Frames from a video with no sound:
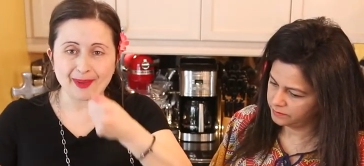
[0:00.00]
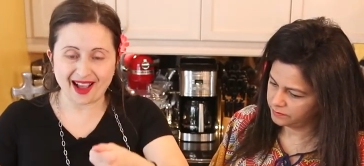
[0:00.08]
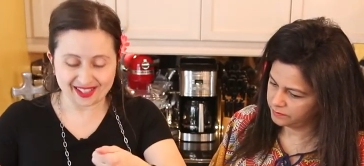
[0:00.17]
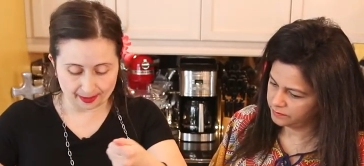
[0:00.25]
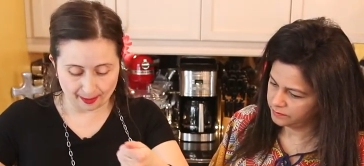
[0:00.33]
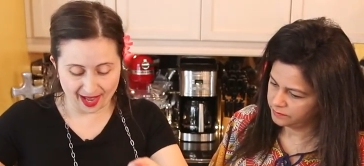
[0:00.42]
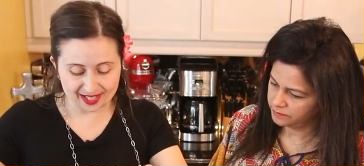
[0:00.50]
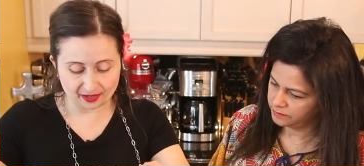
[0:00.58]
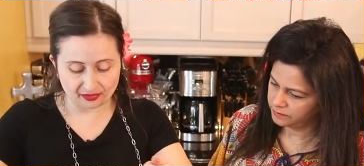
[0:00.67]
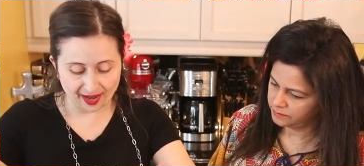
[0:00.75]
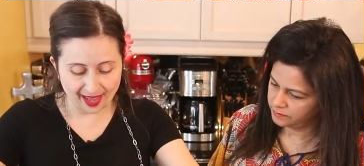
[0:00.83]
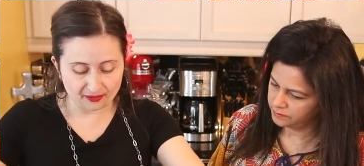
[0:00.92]
Speaker 1: maximize the
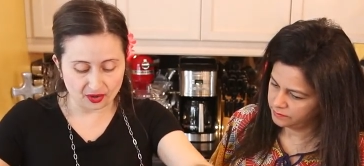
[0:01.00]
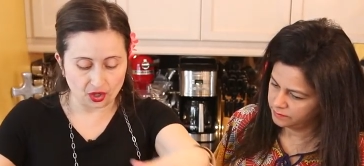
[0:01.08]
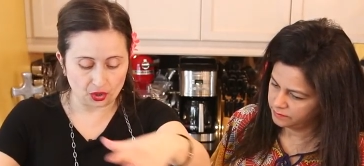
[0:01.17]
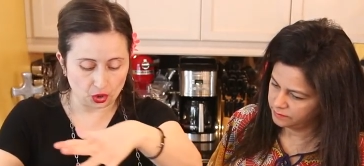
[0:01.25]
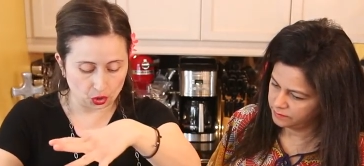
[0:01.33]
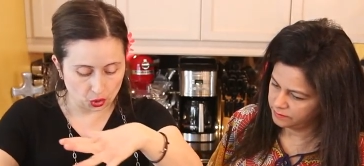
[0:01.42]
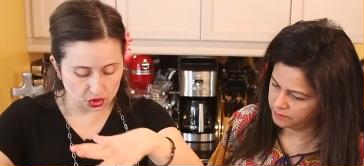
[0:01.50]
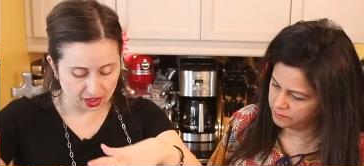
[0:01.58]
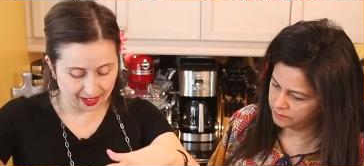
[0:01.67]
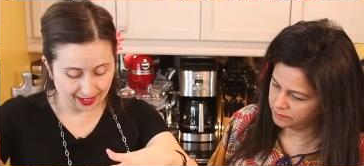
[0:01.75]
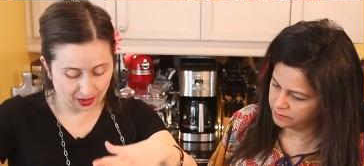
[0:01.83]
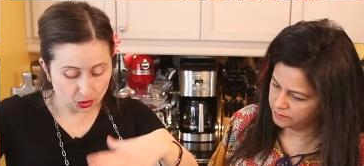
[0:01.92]
flavor, you use
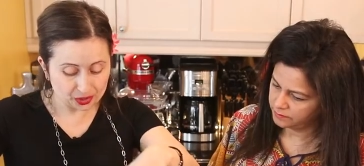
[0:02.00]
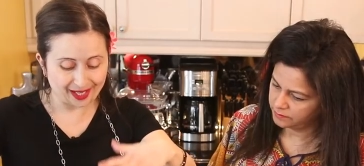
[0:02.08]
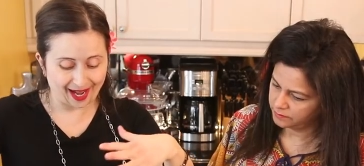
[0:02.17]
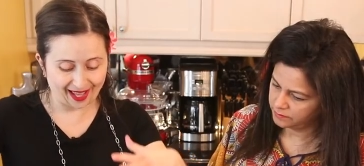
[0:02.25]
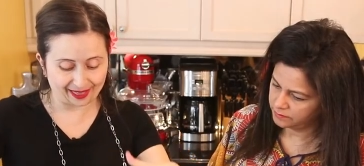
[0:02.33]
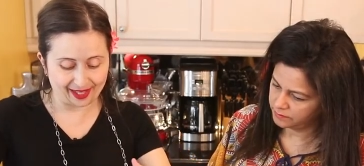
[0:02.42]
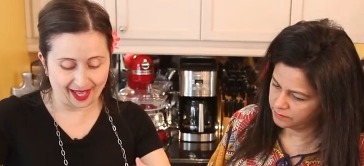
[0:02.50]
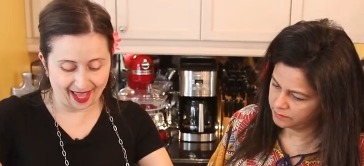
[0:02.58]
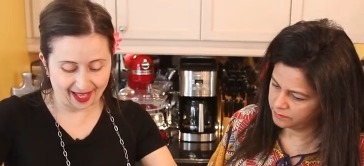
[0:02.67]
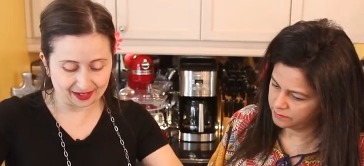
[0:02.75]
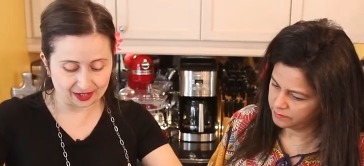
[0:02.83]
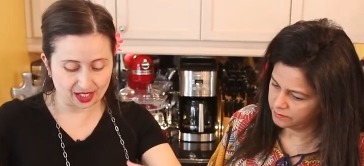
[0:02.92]
it, use it at the
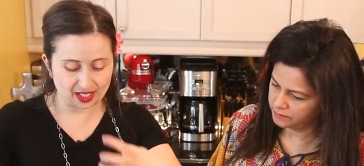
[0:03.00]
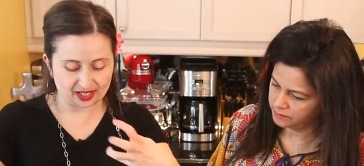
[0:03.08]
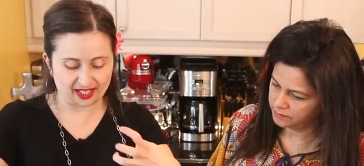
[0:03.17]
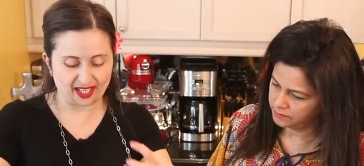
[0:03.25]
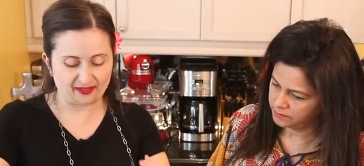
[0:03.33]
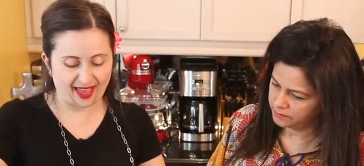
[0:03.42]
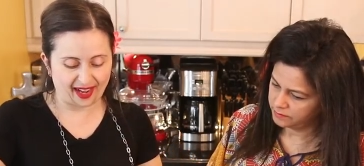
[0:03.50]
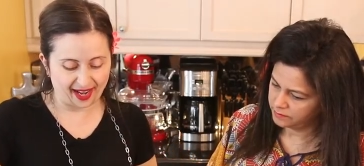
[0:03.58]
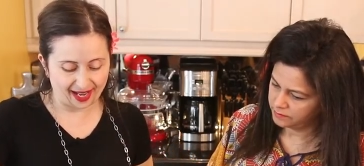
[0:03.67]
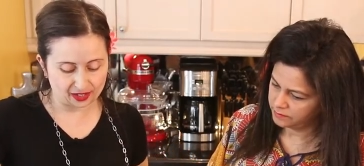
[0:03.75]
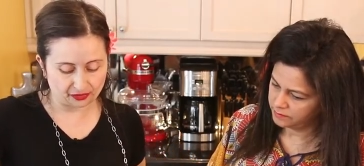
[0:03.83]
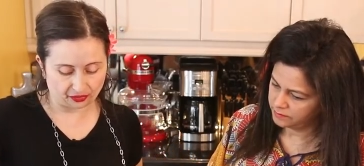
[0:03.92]
end just to give that
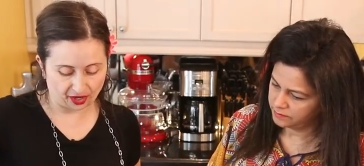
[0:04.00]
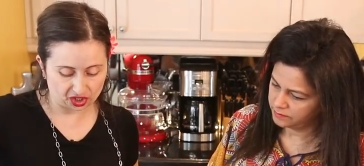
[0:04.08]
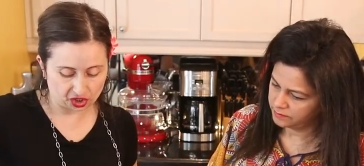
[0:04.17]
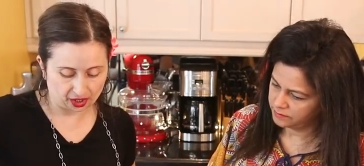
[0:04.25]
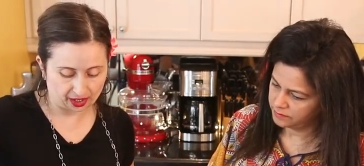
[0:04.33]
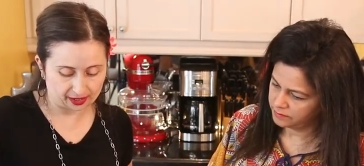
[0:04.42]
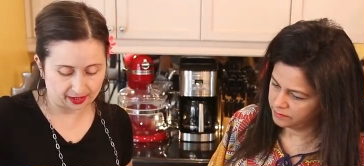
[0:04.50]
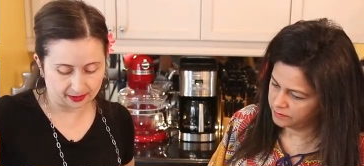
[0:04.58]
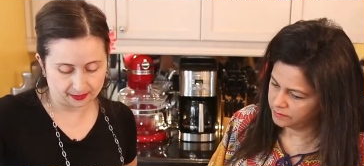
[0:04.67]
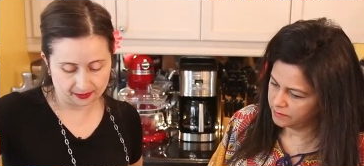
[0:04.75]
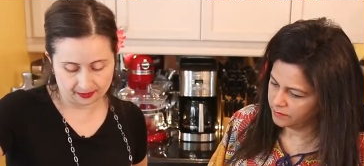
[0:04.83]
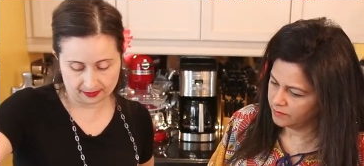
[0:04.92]
nice freshness.
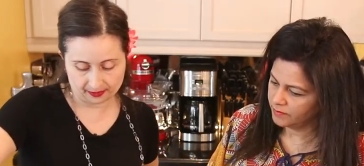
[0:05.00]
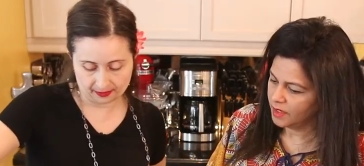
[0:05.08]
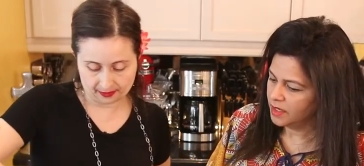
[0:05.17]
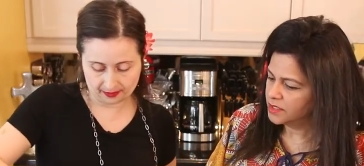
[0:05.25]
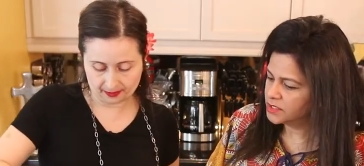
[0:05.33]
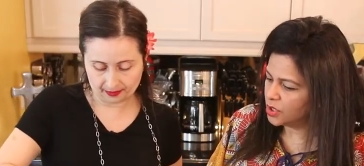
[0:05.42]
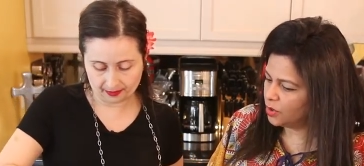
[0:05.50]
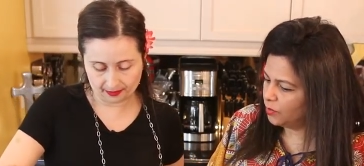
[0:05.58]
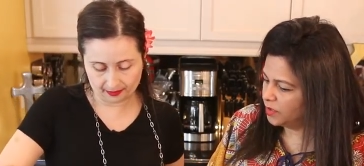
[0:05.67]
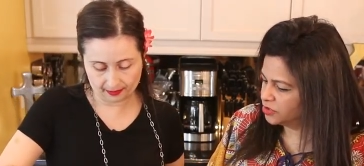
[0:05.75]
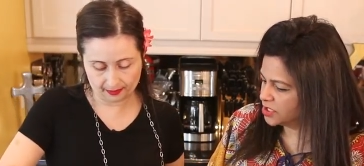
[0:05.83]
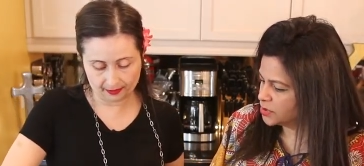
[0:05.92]
Speaker 2: So
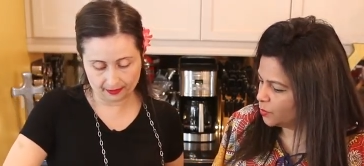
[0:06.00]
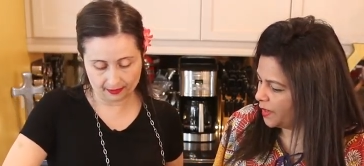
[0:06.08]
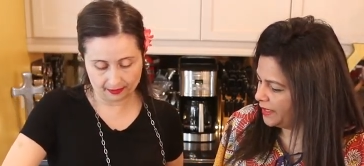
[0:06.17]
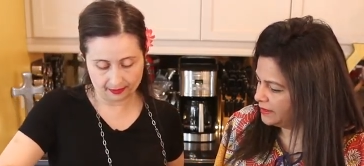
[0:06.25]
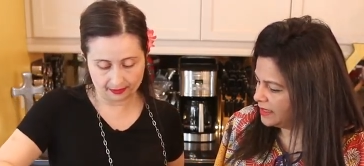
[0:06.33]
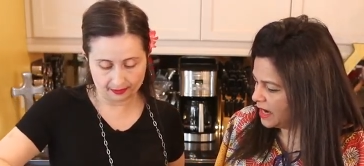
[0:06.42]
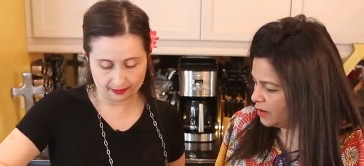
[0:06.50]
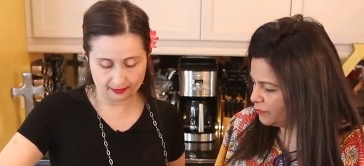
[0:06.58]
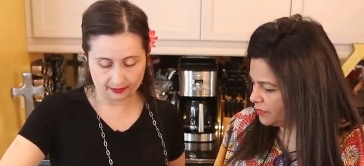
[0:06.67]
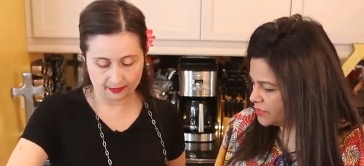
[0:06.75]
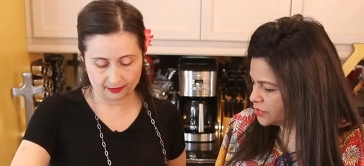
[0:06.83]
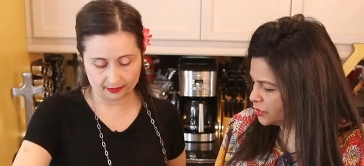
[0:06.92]
we'll just wait now
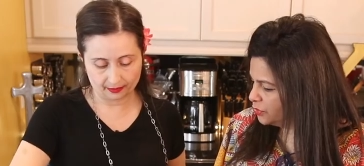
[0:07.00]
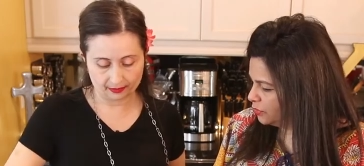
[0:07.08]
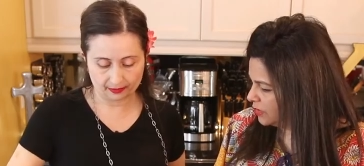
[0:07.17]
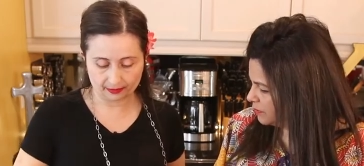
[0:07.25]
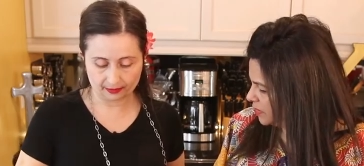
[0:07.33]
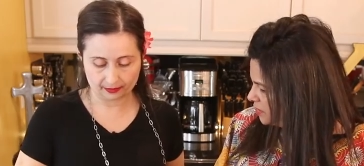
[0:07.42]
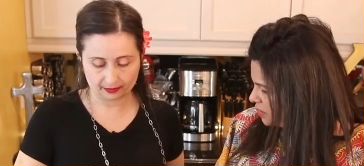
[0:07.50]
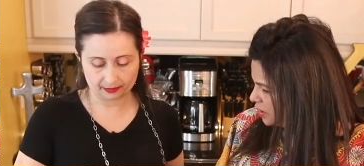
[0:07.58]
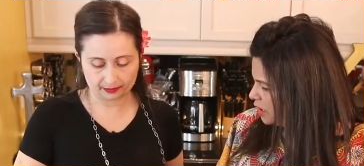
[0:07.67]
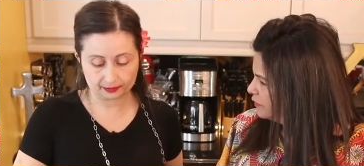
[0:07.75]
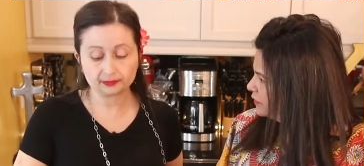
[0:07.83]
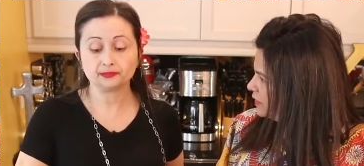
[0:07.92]
for this to cool. I'm gonna turn
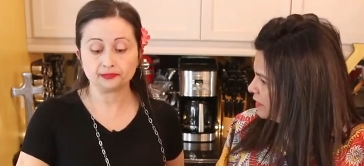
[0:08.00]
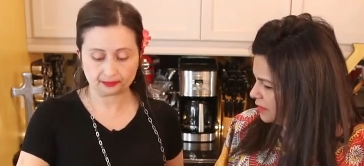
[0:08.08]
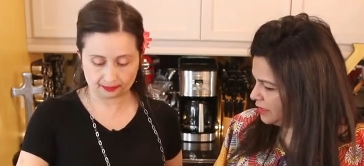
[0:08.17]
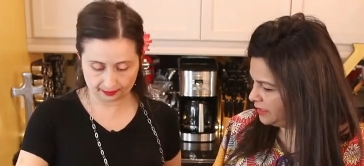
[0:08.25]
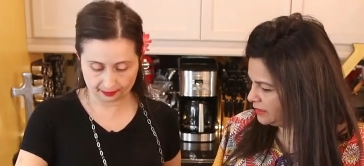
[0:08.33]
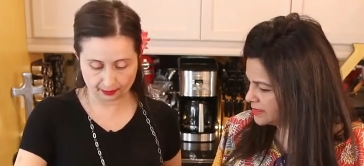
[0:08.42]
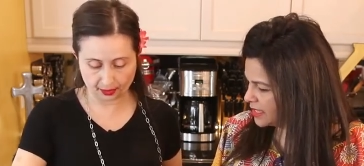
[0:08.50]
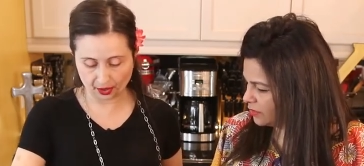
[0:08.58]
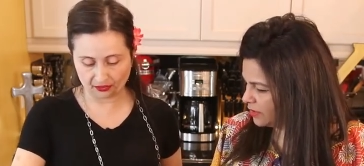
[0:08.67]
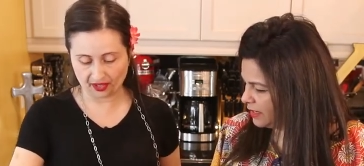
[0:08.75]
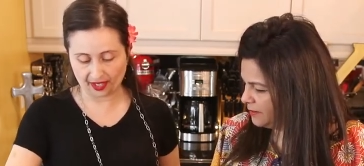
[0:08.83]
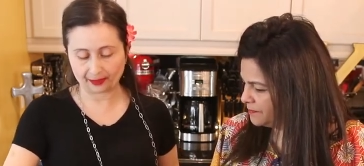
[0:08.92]
off the heat. Is that
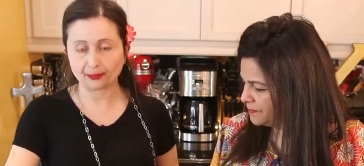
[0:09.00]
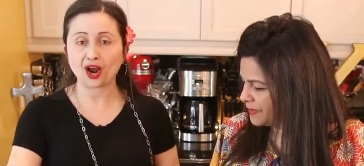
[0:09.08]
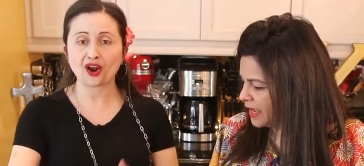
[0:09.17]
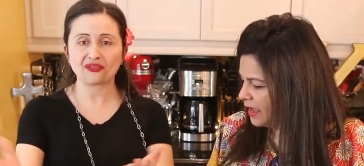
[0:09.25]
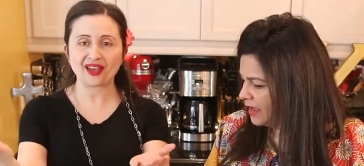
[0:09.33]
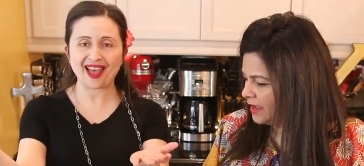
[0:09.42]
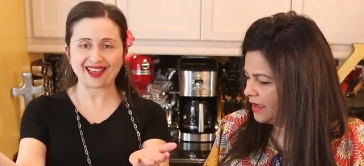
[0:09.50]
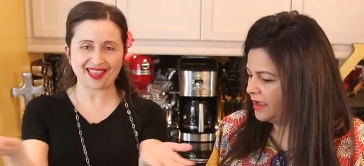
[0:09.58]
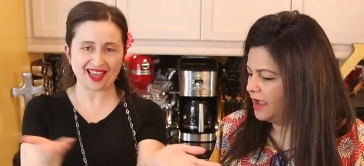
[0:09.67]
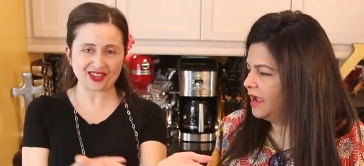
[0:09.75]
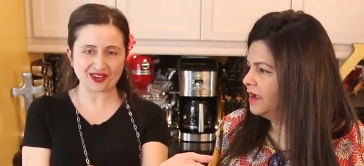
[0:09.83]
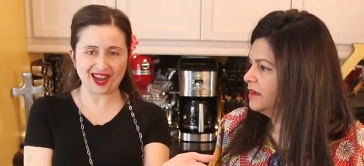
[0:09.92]
Perfect.
Speaker 1: Okay? Perfect.
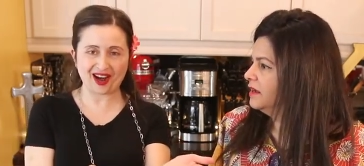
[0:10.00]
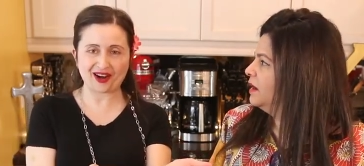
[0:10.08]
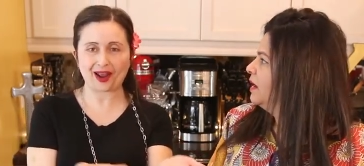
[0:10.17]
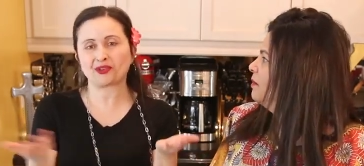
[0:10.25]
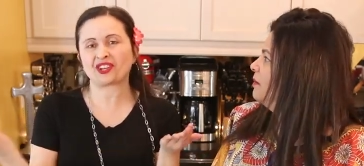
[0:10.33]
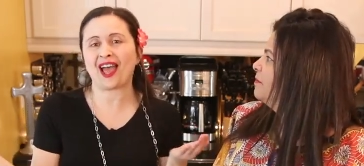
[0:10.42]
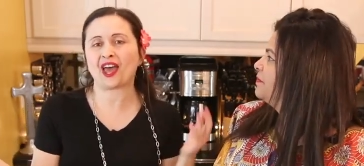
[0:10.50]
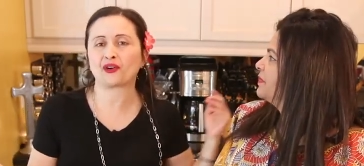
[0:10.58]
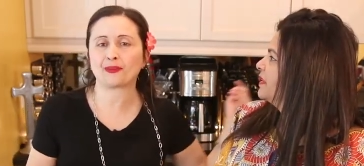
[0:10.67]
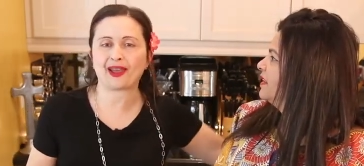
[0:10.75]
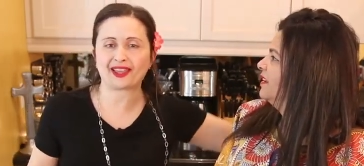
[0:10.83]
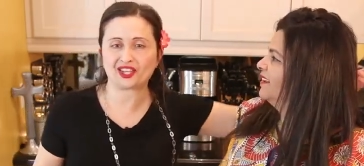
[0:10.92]
Thank you, Karen. I wish I had her
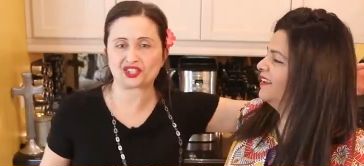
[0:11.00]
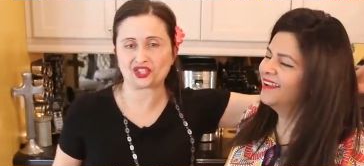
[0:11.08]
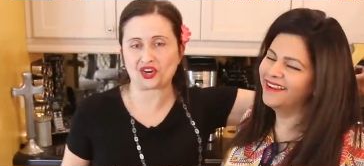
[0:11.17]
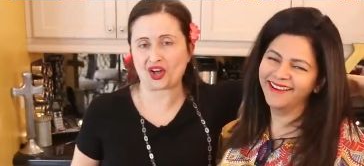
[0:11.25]
in my kitchen